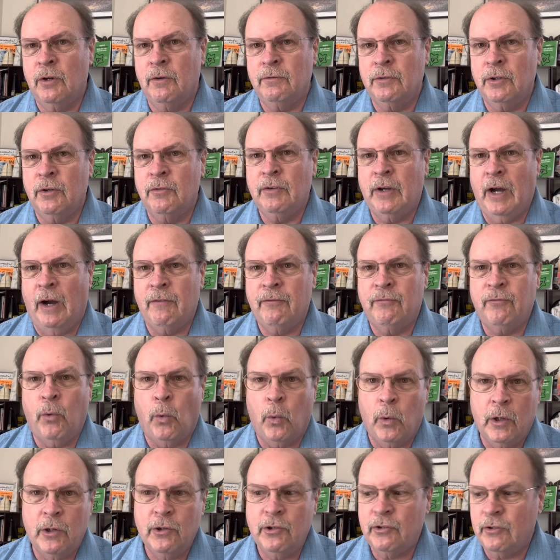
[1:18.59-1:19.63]
You've got
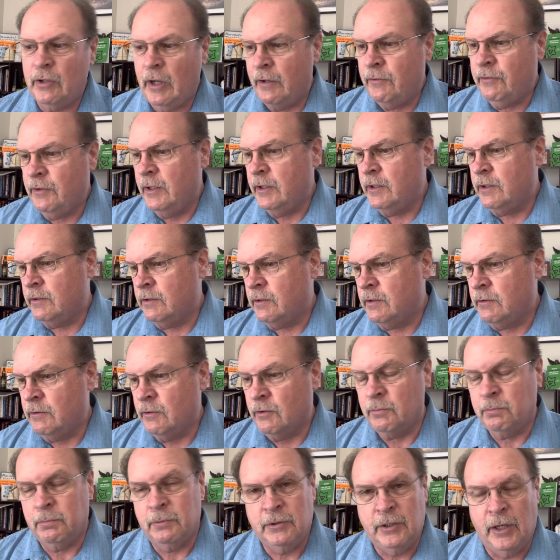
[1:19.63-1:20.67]
Forrest, I think,
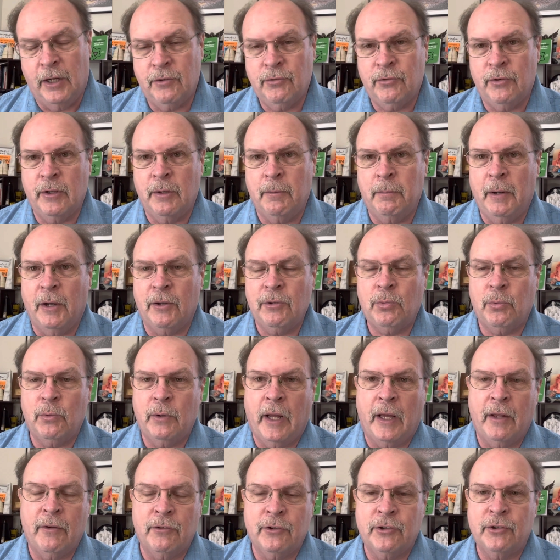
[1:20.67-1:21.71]
is potentially the best one
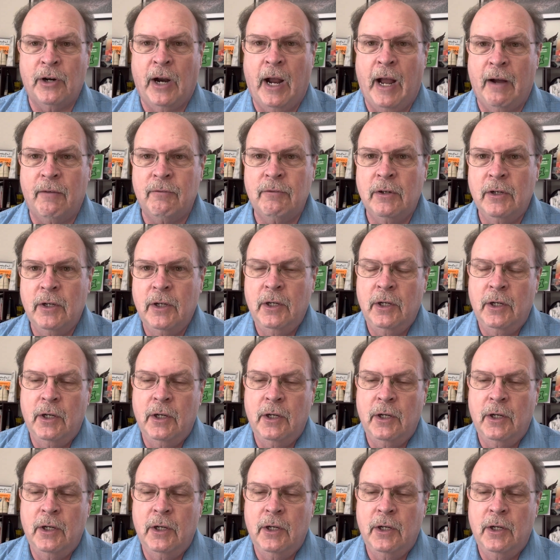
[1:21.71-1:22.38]
out of the draft.